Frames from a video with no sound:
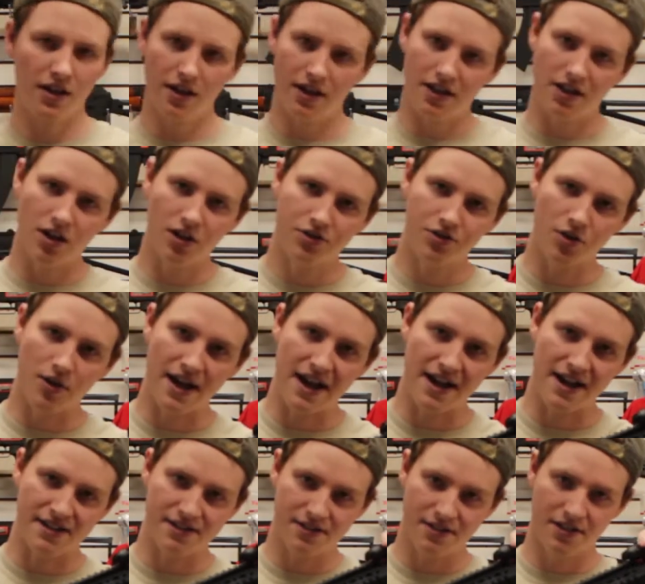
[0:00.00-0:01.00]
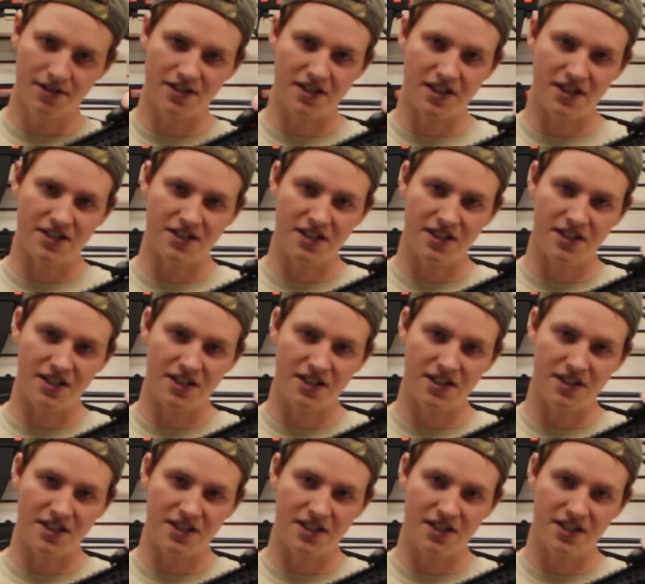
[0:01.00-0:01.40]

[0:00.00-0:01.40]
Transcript: It also has the